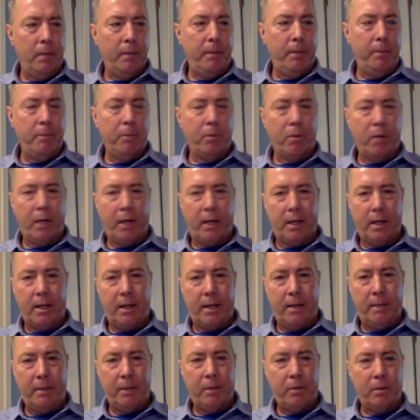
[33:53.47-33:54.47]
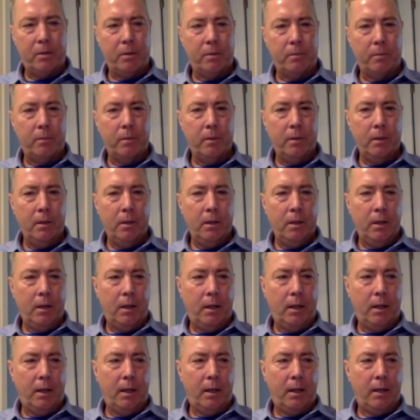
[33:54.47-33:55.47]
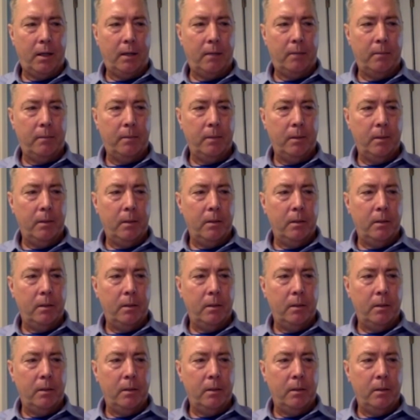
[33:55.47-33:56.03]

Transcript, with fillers: maybe more economical uh,